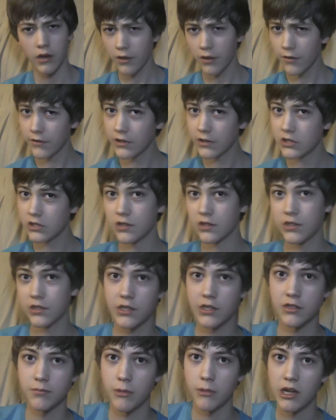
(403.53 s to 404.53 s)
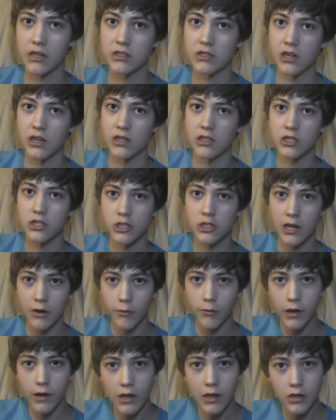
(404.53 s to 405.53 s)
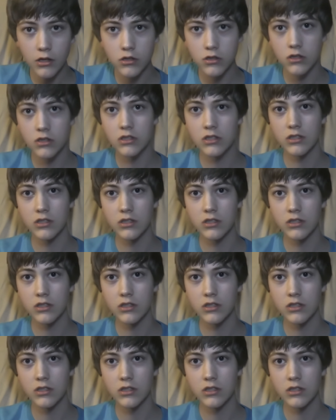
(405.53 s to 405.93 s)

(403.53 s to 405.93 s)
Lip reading: Another reason this doesn't make sense is that we